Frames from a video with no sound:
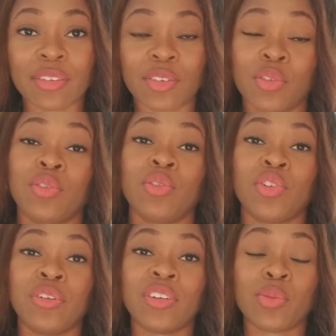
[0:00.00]
so
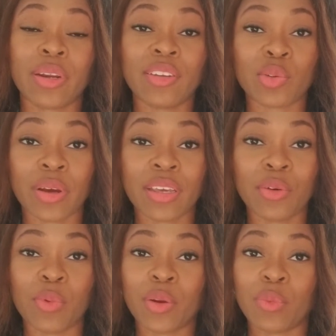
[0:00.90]
during 2020,
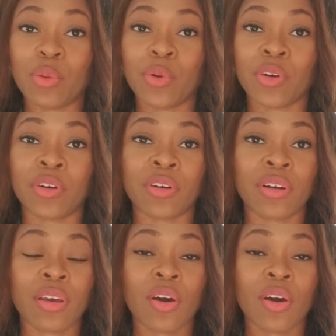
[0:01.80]
when we were